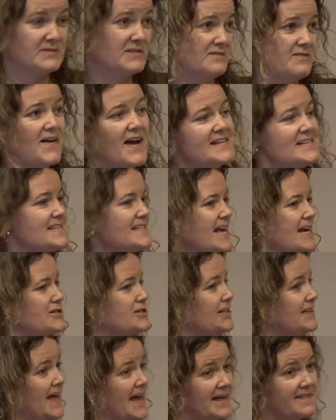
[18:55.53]
devices
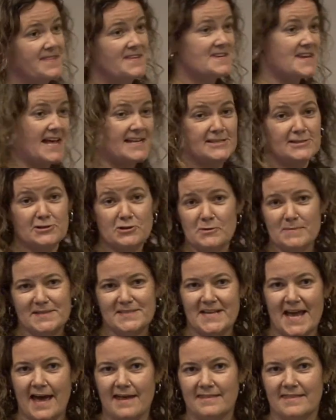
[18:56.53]
actually like the Nest
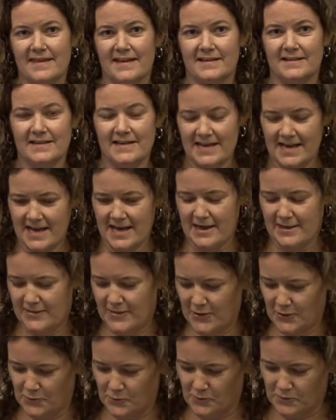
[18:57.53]
thermostat
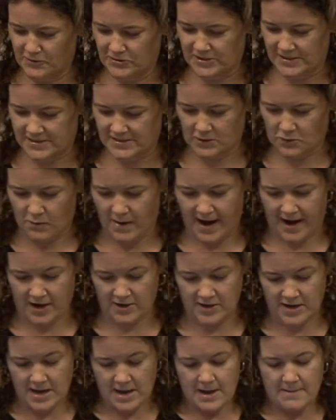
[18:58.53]
that Google just
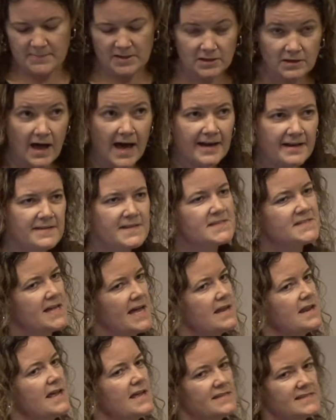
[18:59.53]
acquired. But a lot of this
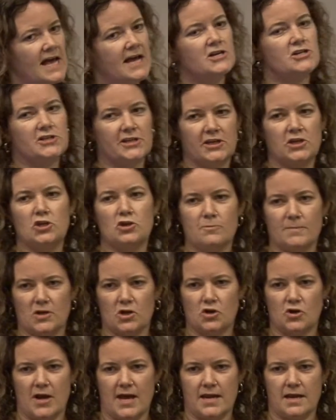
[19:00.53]
data is actually
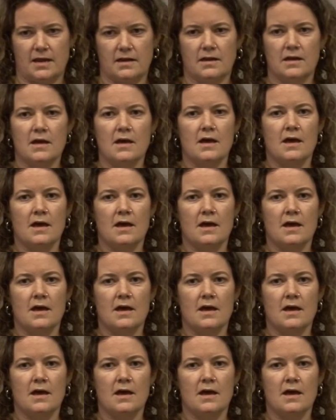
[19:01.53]
human created.